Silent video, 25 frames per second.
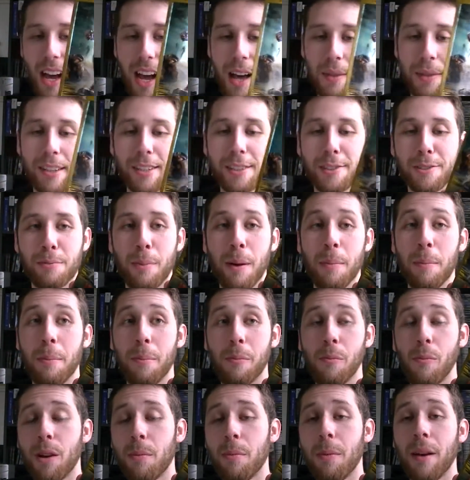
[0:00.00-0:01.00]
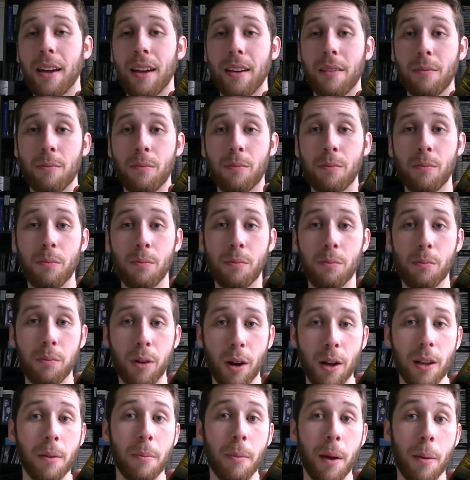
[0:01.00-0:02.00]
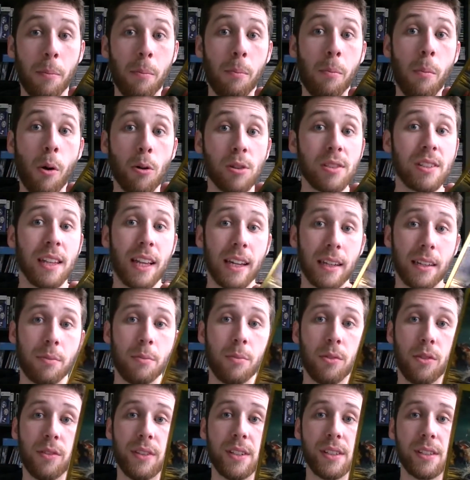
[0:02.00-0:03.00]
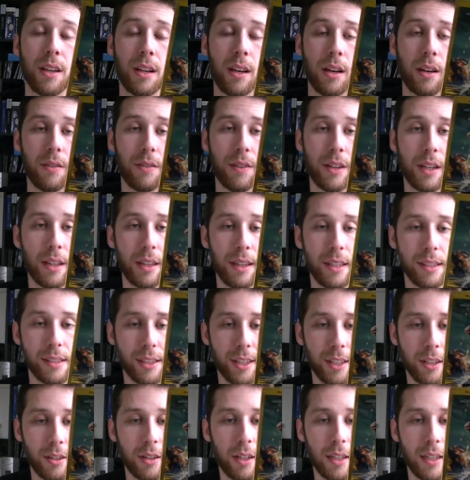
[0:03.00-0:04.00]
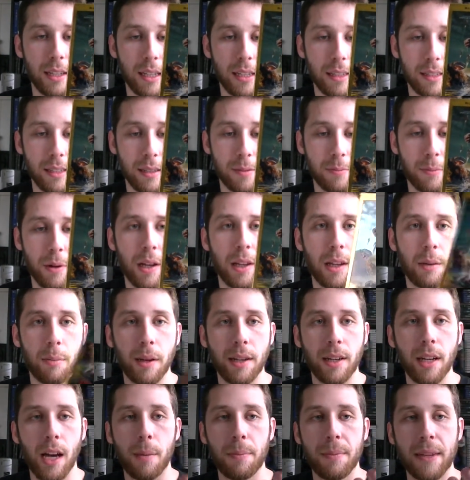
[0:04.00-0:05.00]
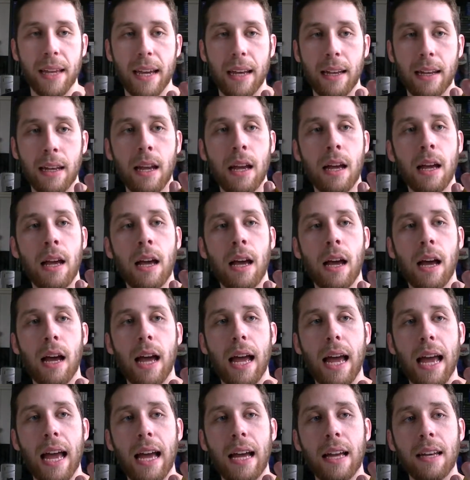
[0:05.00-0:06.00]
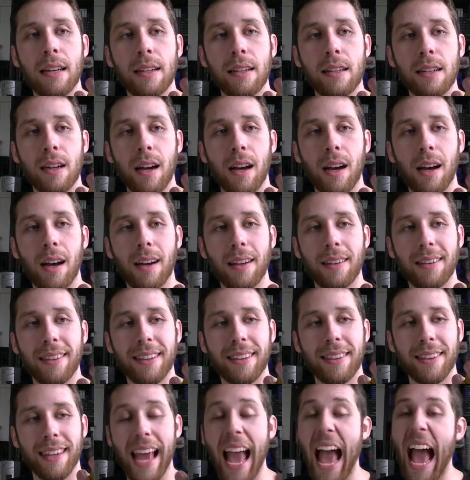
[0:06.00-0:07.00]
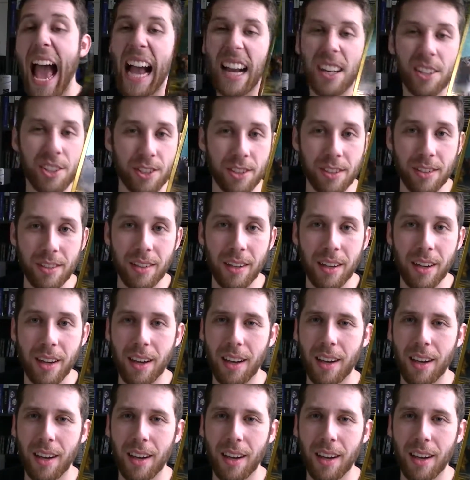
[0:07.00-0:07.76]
This is probably my most liked movies of this year. It's probably my top 10. And the action,